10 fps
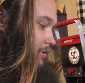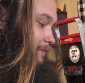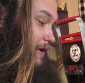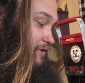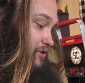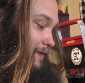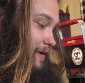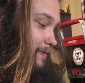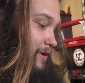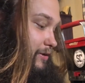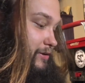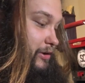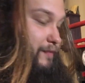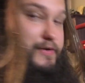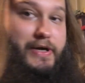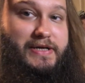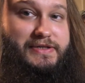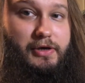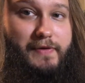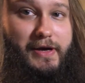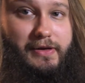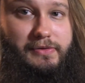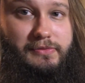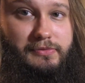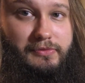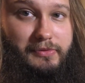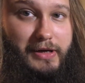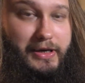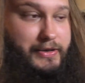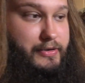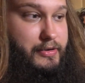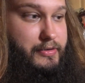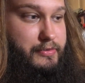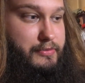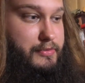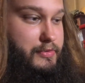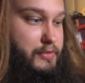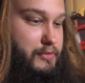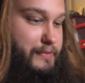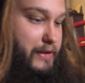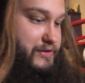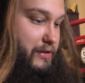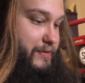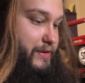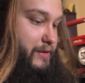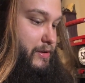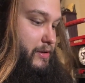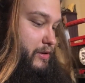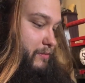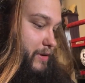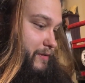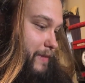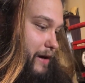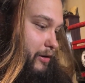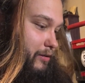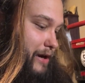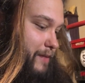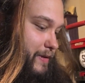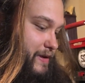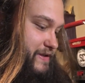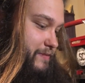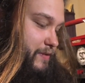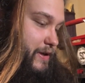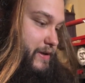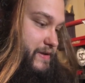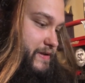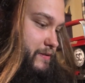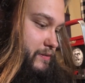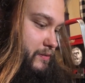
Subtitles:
About to drop that pellet. I don't know if you guys saw that. Right here. About dropped it. But the Mylar wrap is in place.